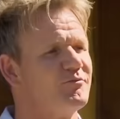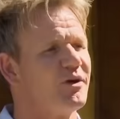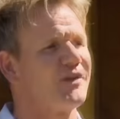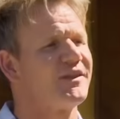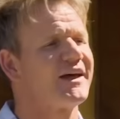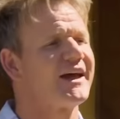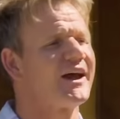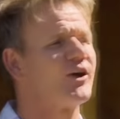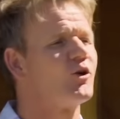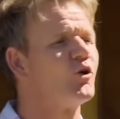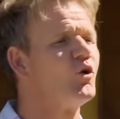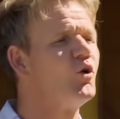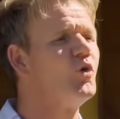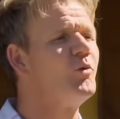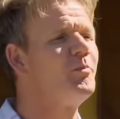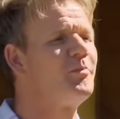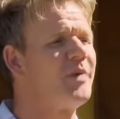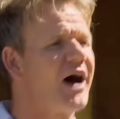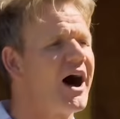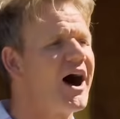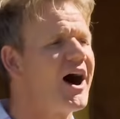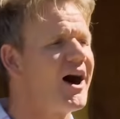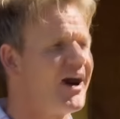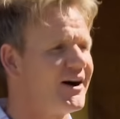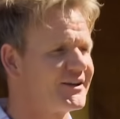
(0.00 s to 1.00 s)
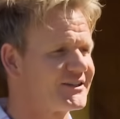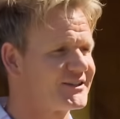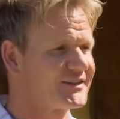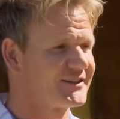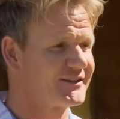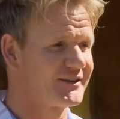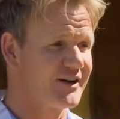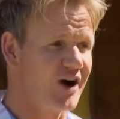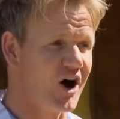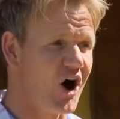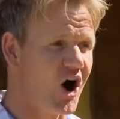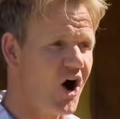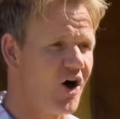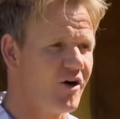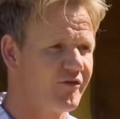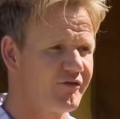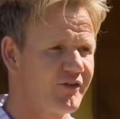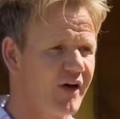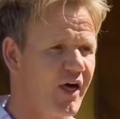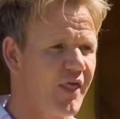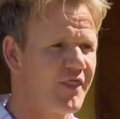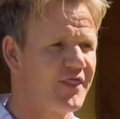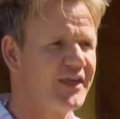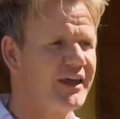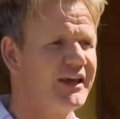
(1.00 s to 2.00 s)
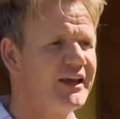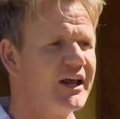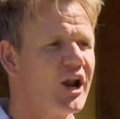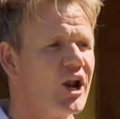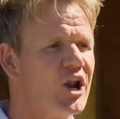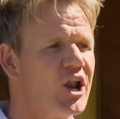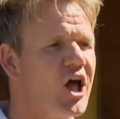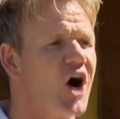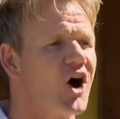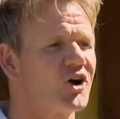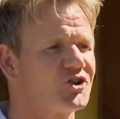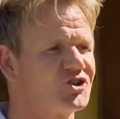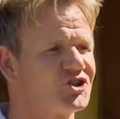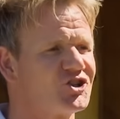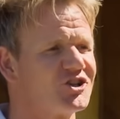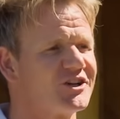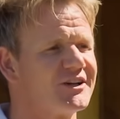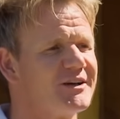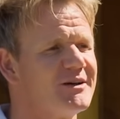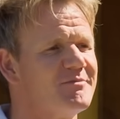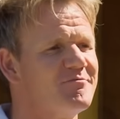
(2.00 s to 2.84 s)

But they are all part of the lodge